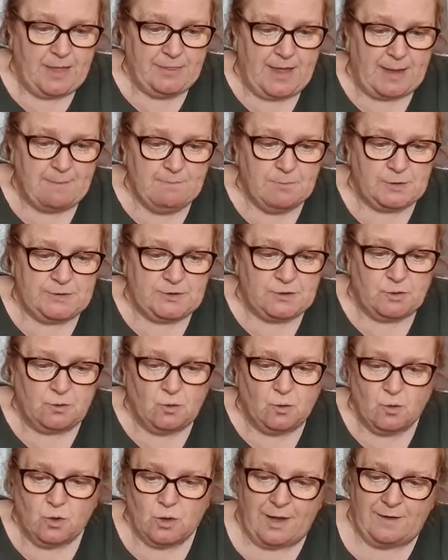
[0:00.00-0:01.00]
They must
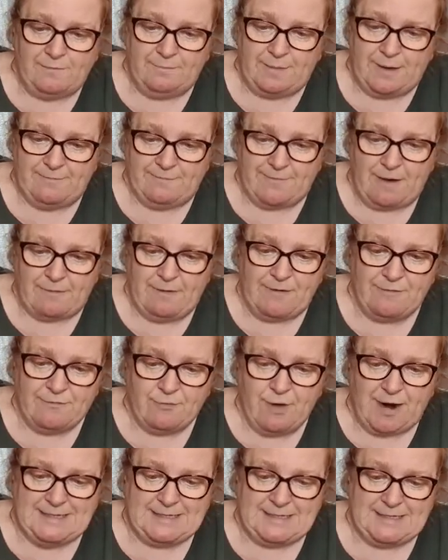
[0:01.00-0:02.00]
all have been very
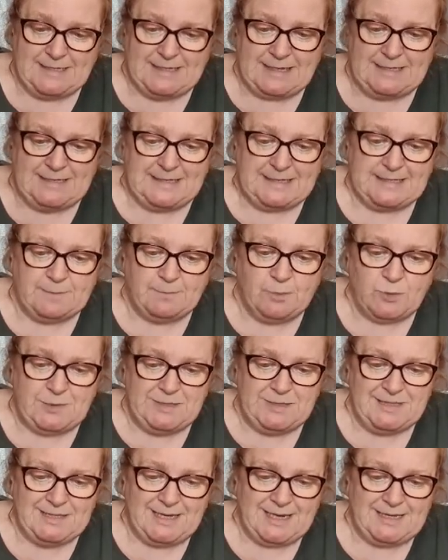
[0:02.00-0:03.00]
frightened and
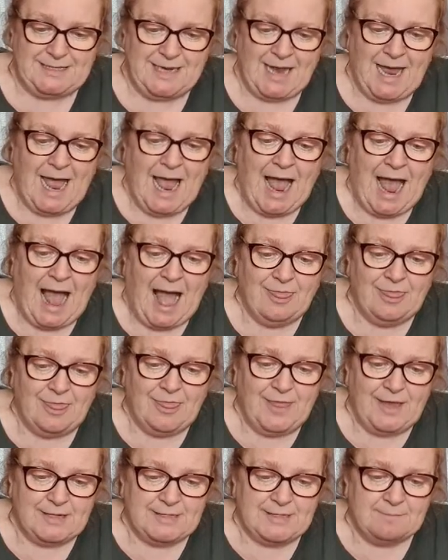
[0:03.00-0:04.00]
disappointed, and
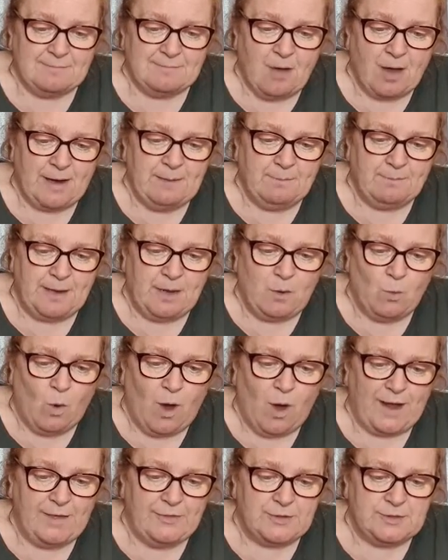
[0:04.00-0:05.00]
this might be
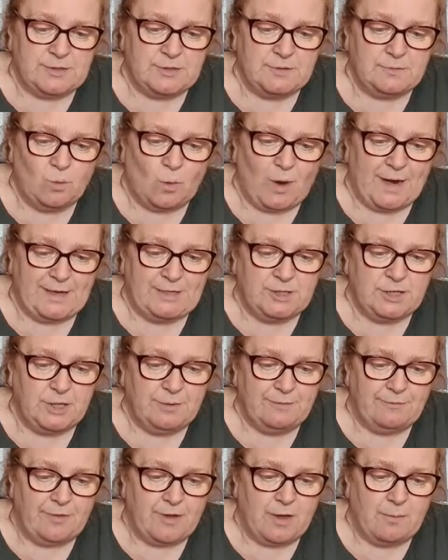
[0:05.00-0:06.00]
why the why
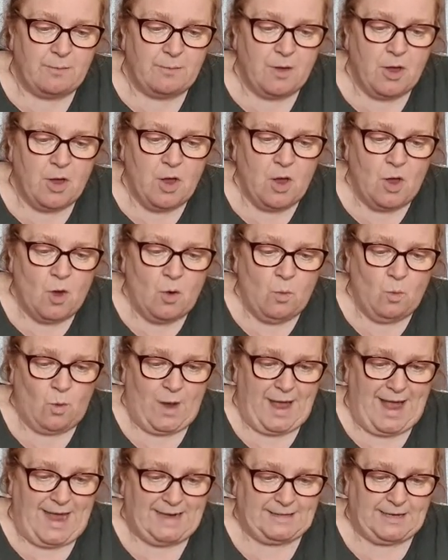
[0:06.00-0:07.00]
two of them
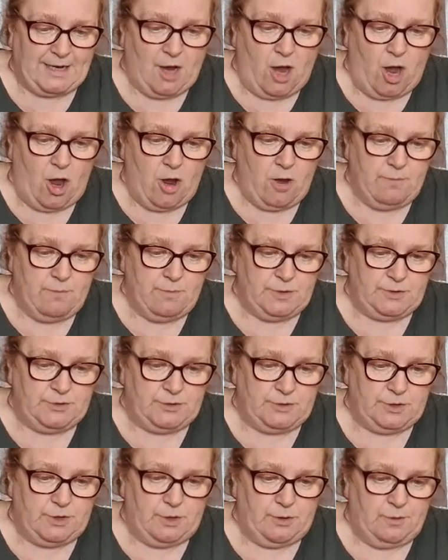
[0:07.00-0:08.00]
were heading home
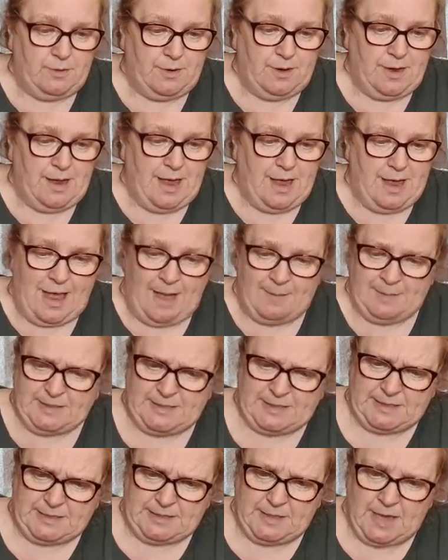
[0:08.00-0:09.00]
to Emmaus.